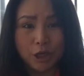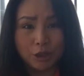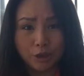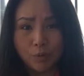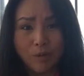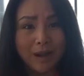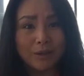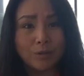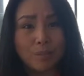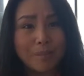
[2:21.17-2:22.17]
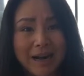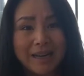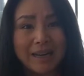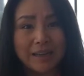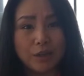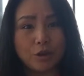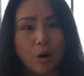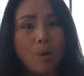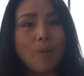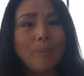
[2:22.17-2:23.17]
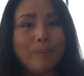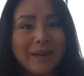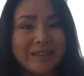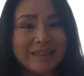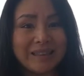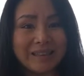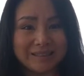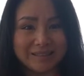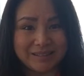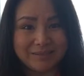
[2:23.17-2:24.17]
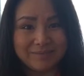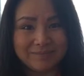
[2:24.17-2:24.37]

you want to market your own business,